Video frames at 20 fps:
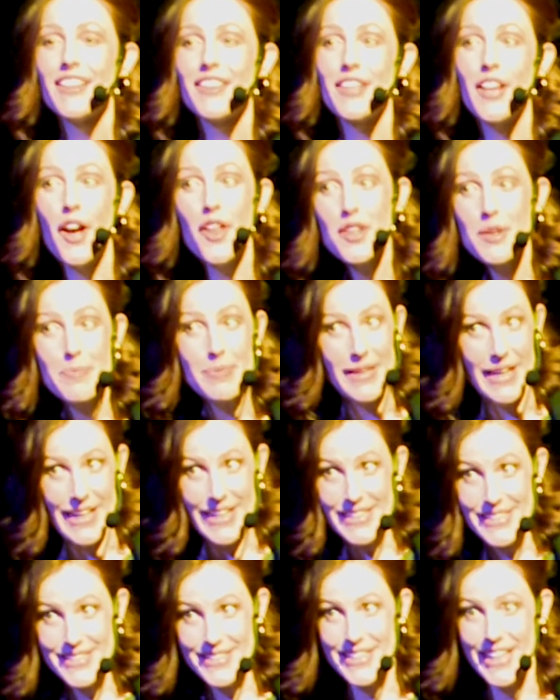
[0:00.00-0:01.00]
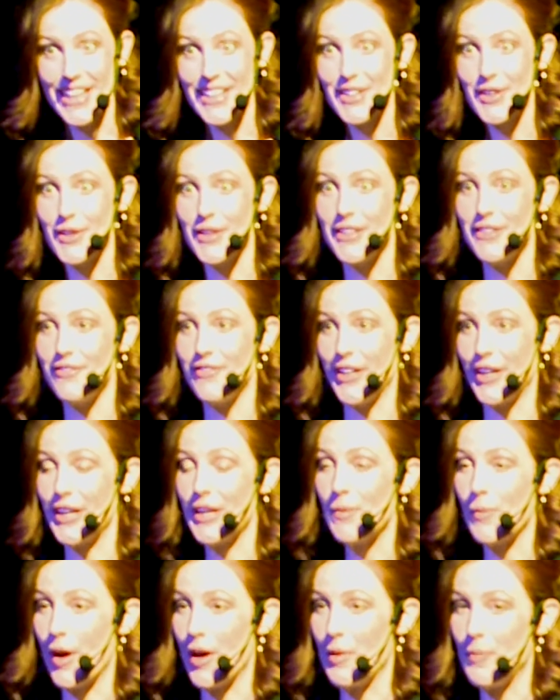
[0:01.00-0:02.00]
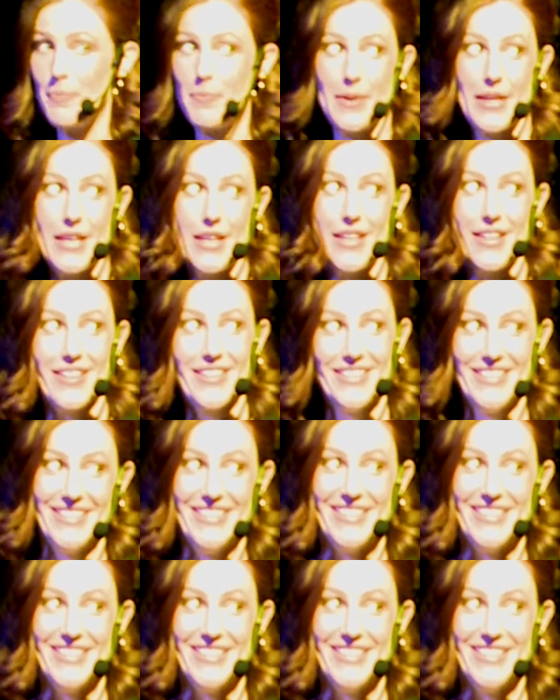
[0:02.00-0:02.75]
the other place that could very well be,